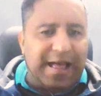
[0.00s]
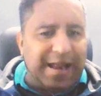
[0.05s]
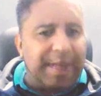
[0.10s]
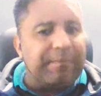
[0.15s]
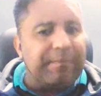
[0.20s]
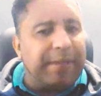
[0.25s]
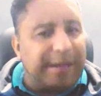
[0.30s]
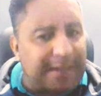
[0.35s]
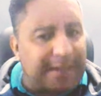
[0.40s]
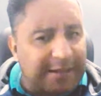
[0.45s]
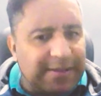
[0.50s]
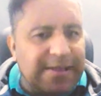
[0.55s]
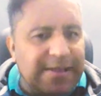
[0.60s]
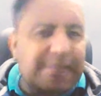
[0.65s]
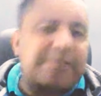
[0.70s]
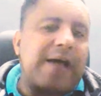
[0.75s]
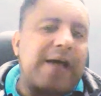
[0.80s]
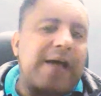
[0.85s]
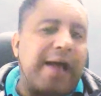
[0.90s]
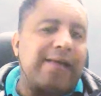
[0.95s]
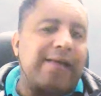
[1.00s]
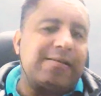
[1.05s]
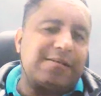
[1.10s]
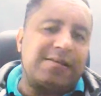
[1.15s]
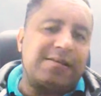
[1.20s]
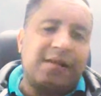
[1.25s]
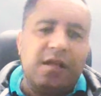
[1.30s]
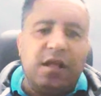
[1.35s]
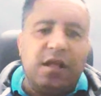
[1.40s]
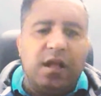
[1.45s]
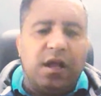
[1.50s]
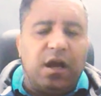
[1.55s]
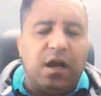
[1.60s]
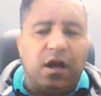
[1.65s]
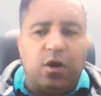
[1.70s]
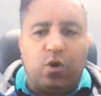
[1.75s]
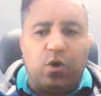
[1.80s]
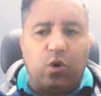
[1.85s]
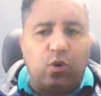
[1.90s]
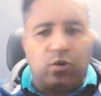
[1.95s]
and I'm meeting these guys
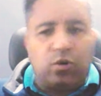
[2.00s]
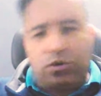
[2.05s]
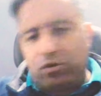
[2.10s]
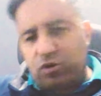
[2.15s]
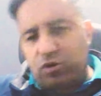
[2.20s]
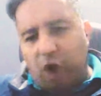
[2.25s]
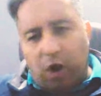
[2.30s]
who